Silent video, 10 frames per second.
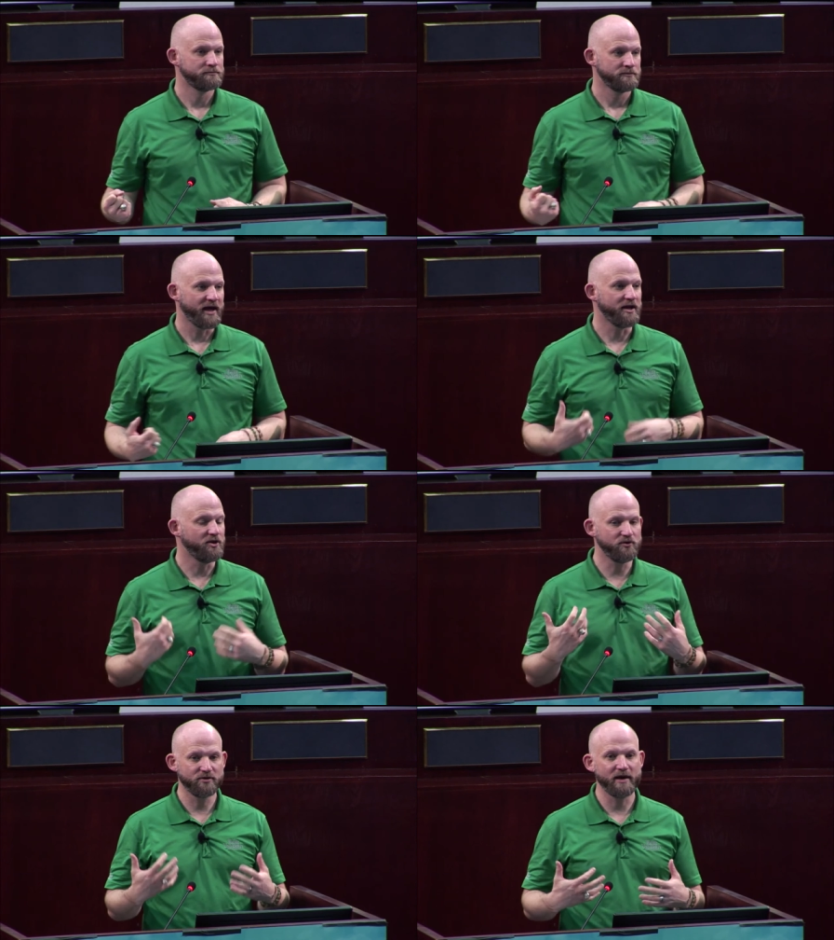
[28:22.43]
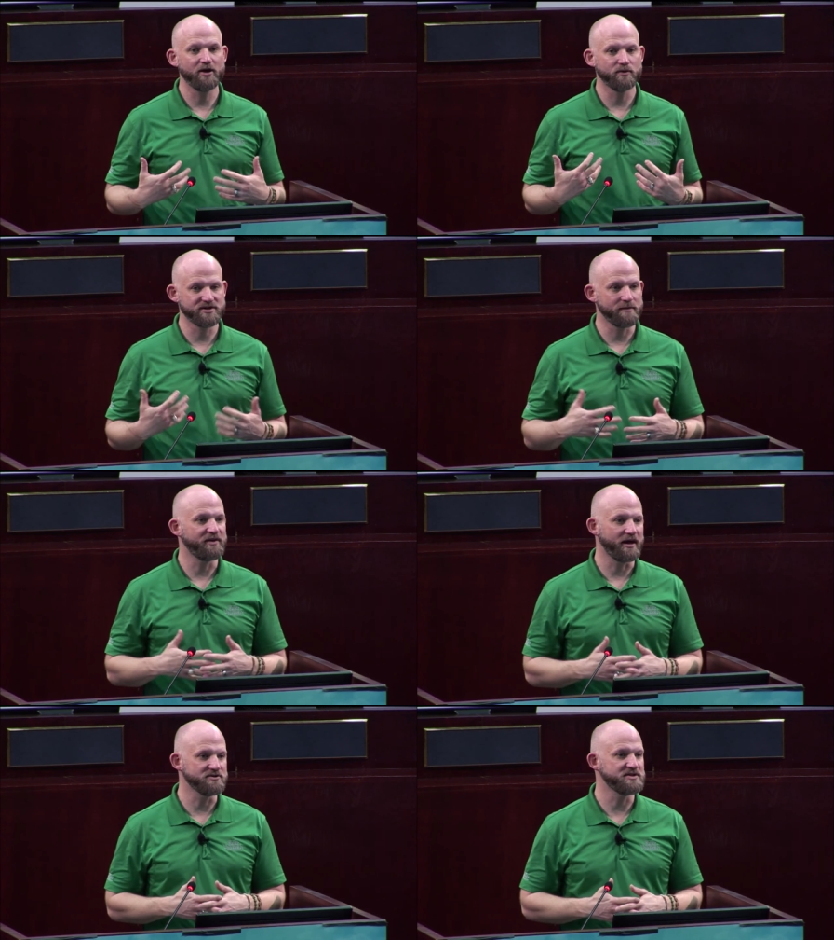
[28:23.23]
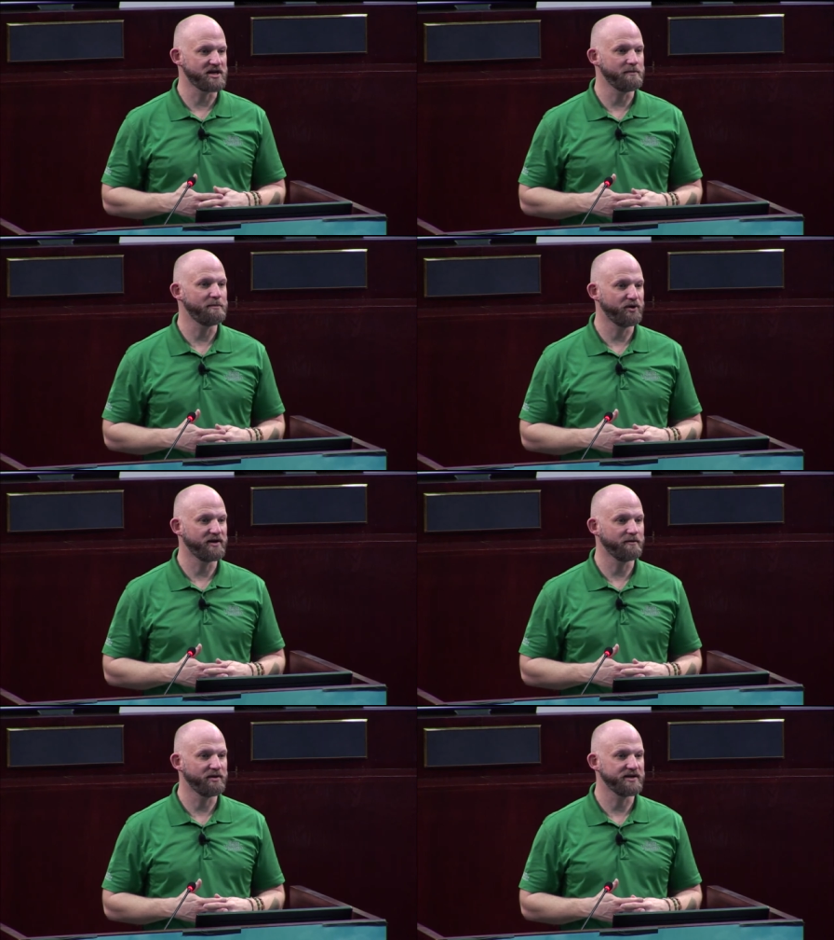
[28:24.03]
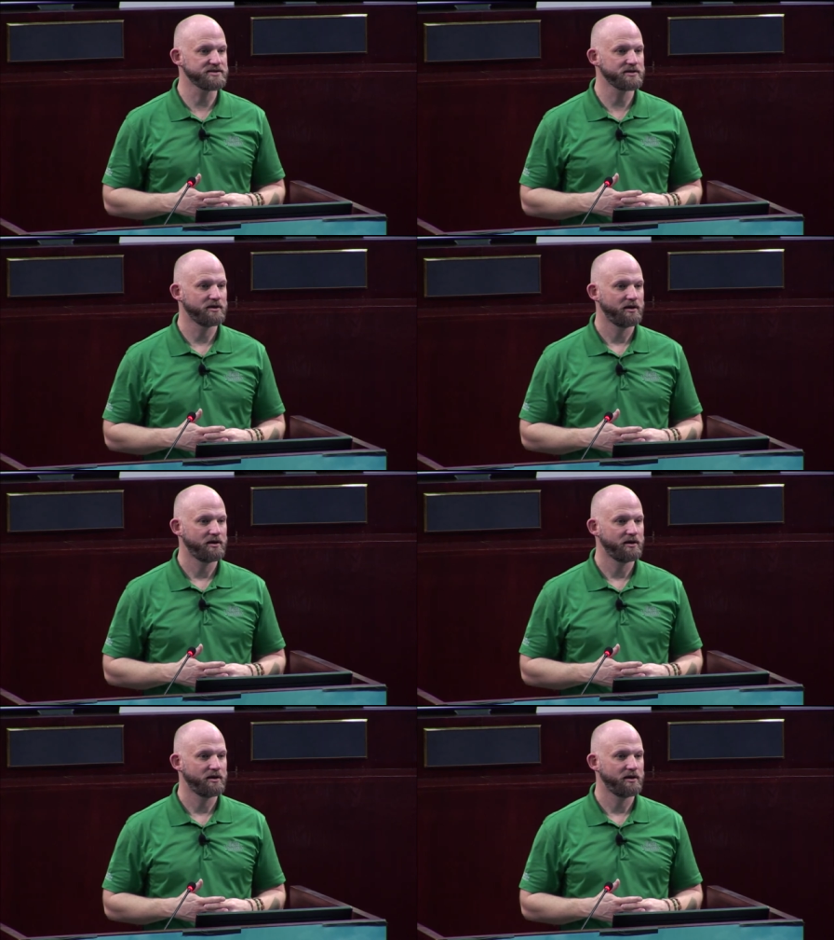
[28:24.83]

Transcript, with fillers: And a new tomato or something else is going to be put in the place.